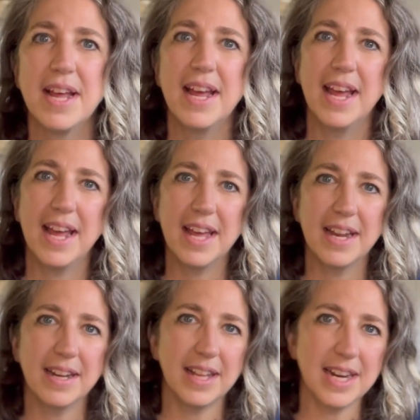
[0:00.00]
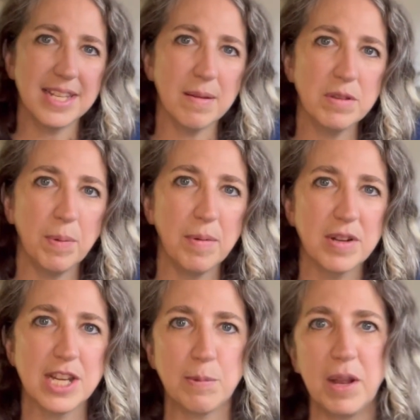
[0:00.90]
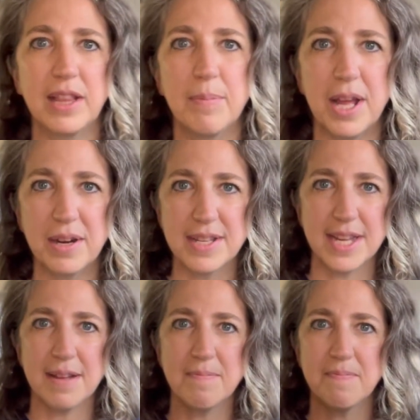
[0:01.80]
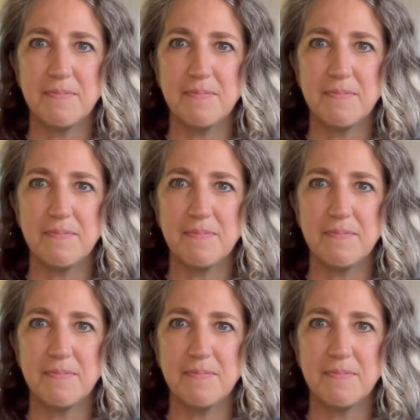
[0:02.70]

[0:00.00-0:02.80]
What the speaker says: And a lot of times people just pick the bottles up